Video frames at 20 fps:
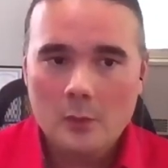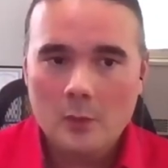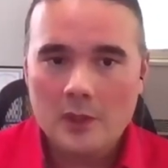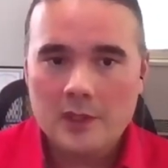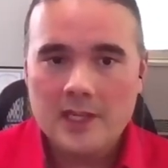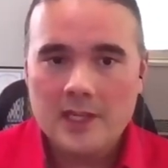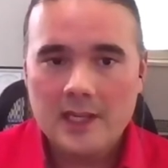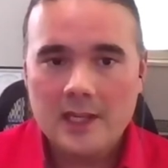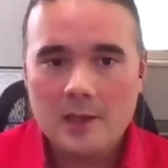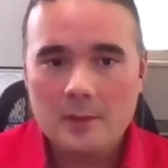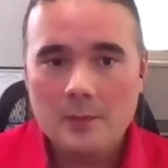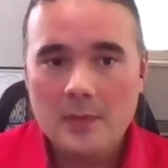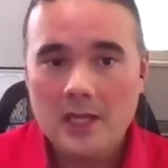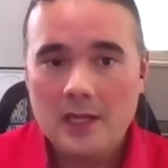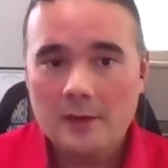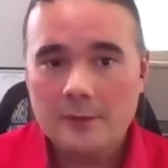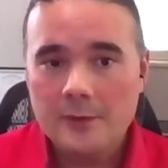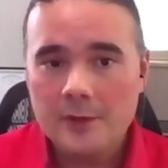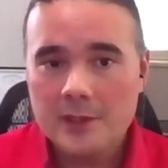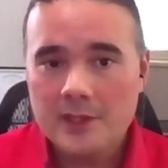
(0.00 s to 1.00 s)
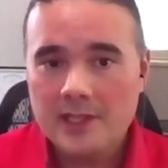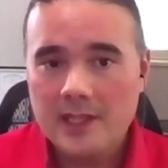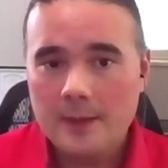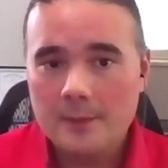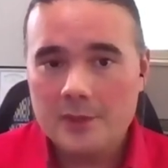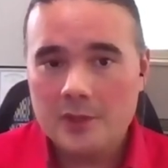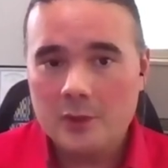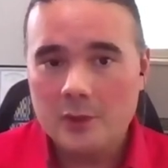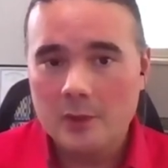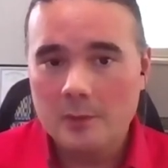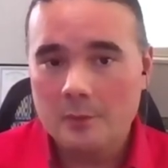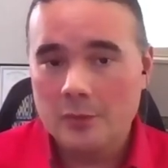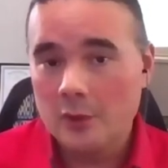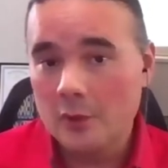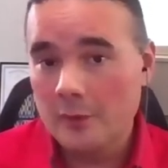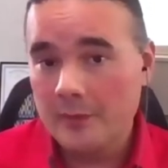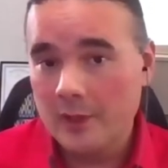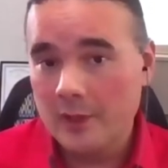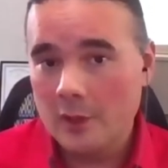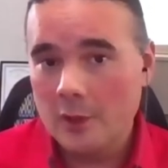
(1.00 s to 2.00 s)
We're taking meaningful steps to
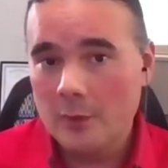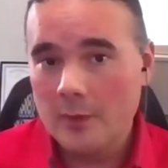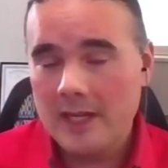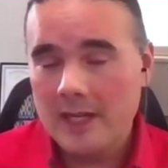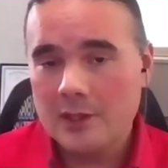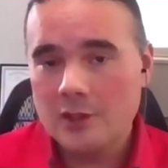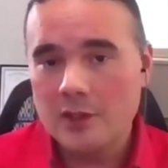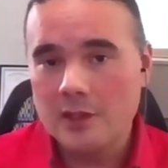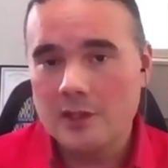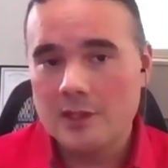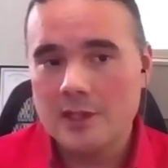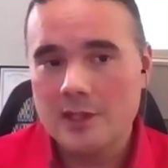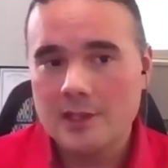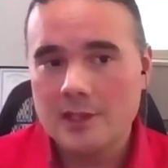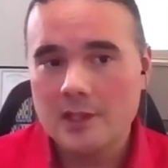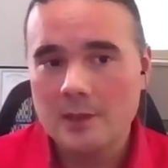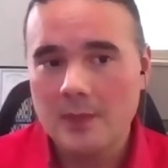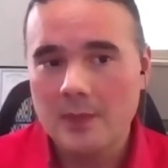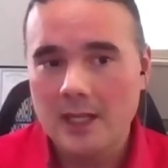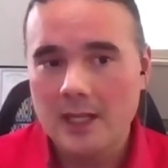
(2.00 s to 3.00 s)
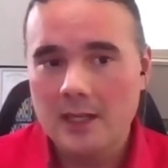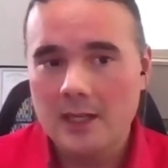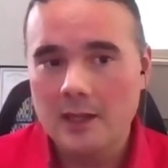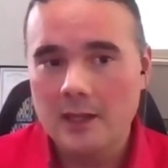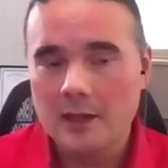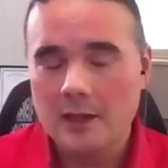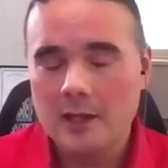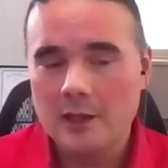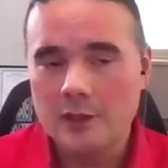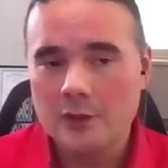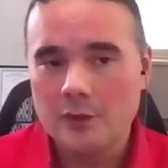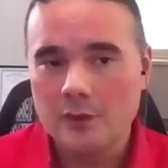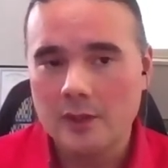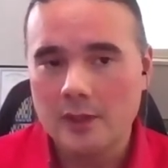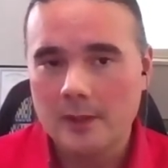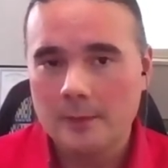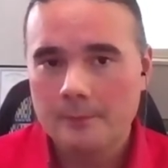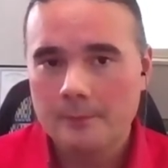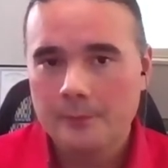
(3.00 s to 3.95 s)
improve the correction system in Indian country,